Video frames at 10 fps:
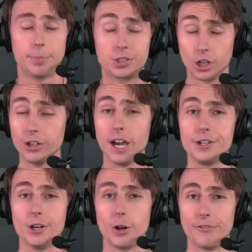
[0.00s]
Turn on
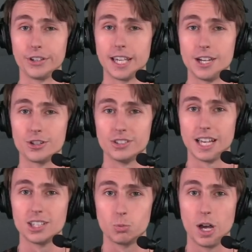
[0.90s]
your notifications
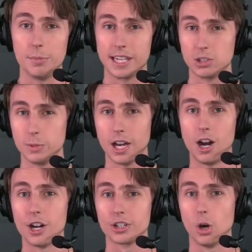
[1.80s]
as well, because we
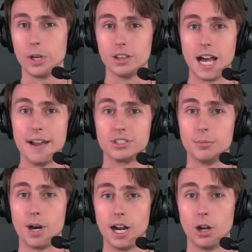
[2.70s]
are going live
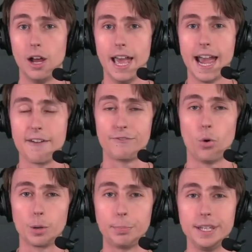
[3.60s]
tomorrow at
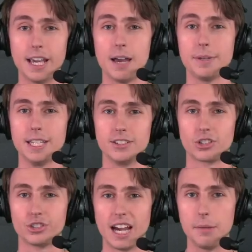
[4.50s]
4 p.m.
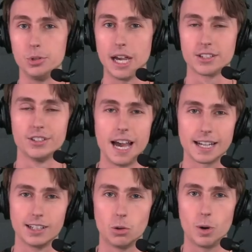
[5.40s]
Eastern time. You guys are
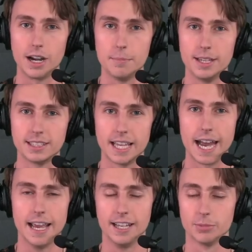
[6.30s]
not going to want to miss
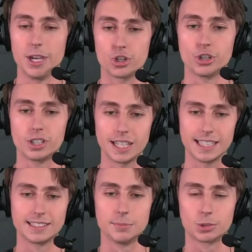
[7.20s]
that. So make sure you click
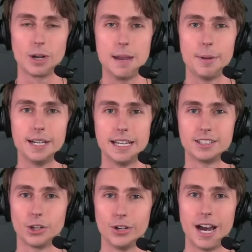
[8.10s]
that subscribe button and
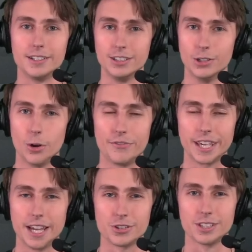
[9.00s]
turn on your
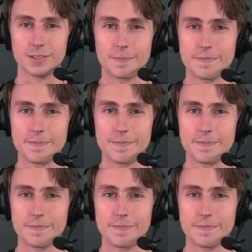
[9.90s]
notifications.